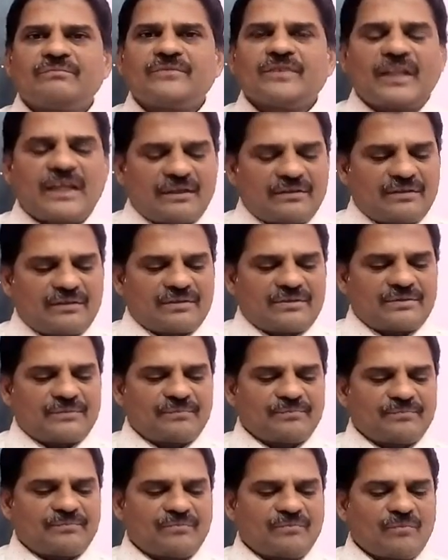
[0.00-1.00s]
like this.
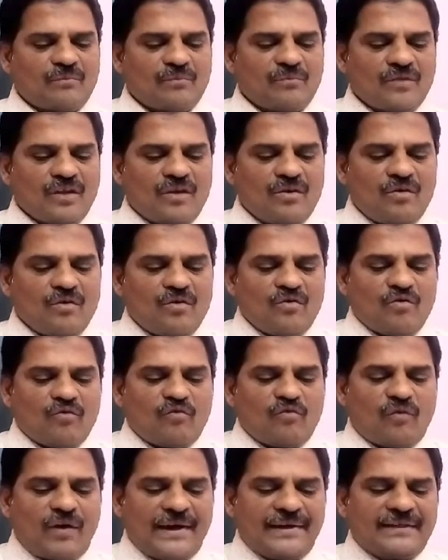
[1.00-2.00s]

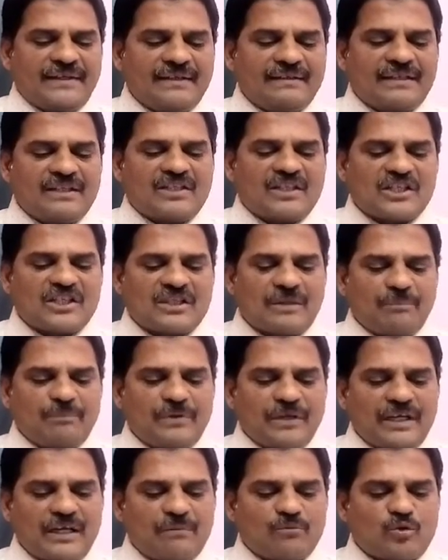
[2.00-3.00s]
Why did the system
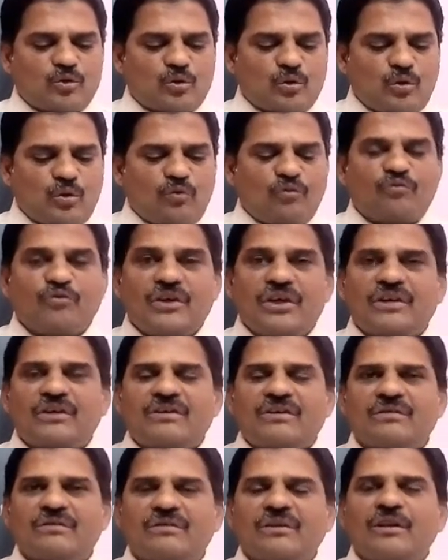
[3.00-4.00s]
become so
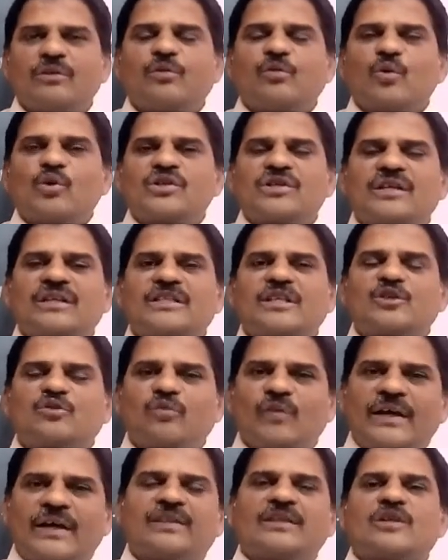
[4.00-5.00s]
weak? Now the question is this:
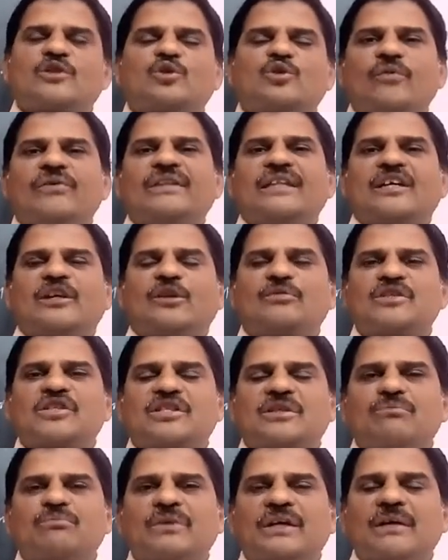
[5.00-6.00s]
why the Soviet economic
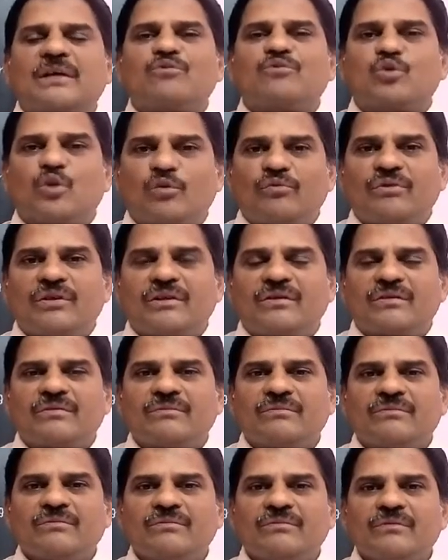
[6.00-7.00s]
system became so weak?
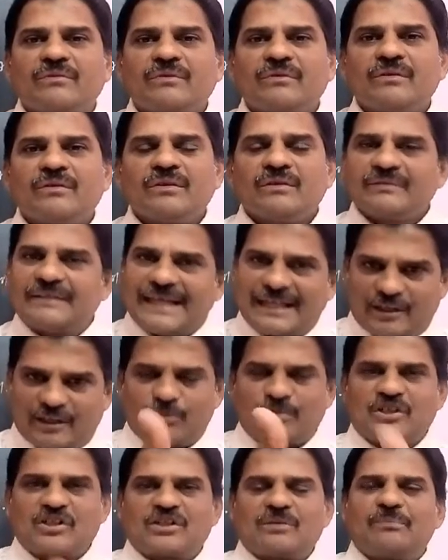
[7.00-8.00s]
The
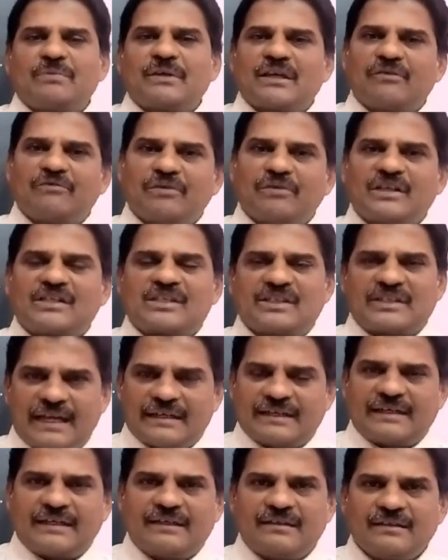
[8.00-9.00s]
economic system became weak,
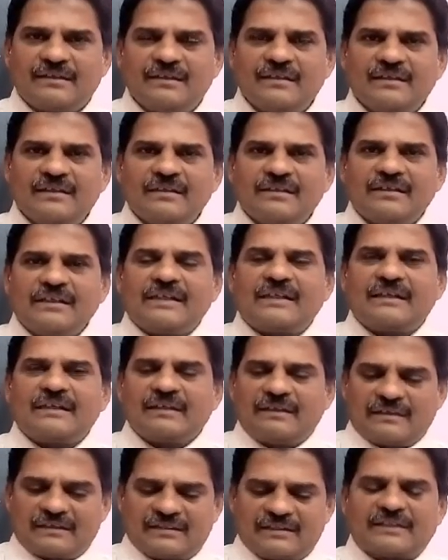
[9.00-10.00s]
stagnant.
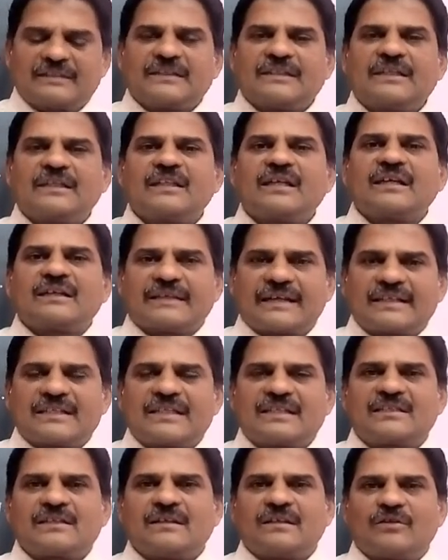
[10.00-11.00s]
It resulted in the
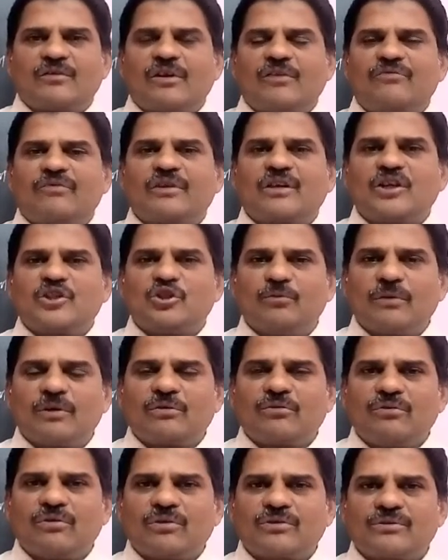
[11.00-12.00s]
crisis of consumer
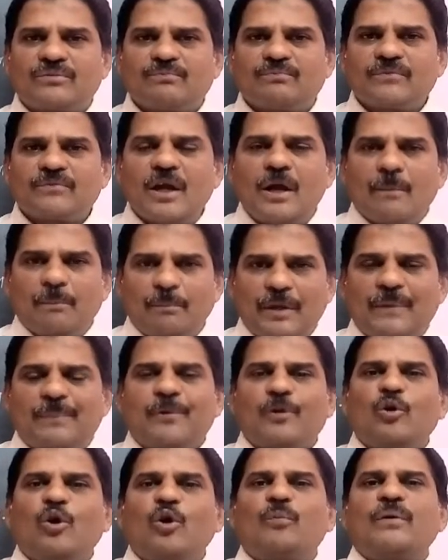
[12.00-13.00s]
goods.
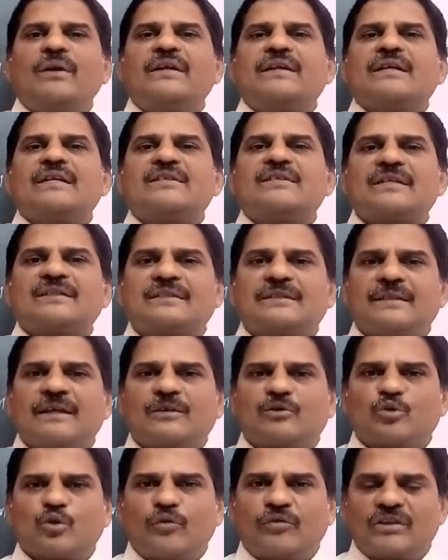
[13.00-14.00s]
People openly criticized
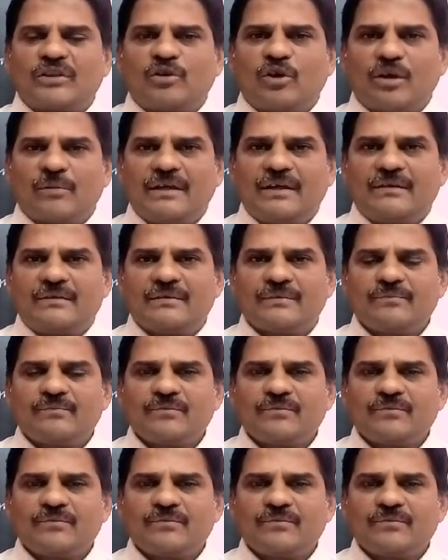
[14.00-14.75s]
the Soviet government.